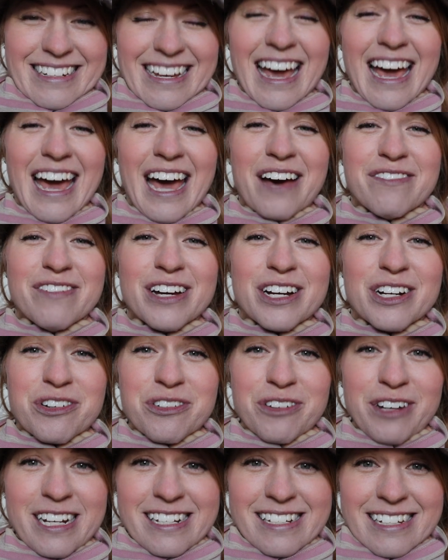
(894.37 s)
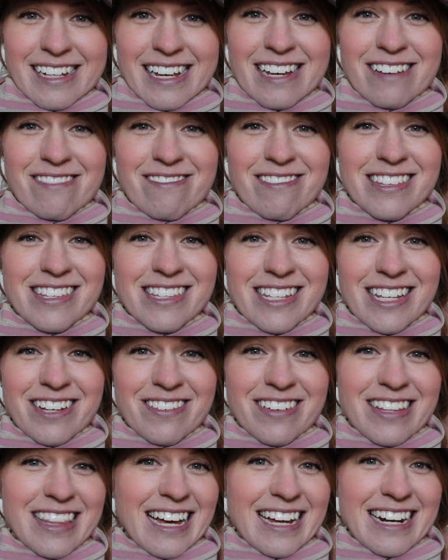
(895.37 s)
Have a great day. We'll see
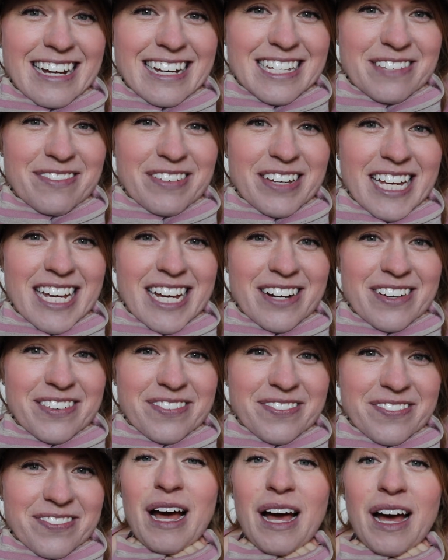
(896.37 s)
you in that next video.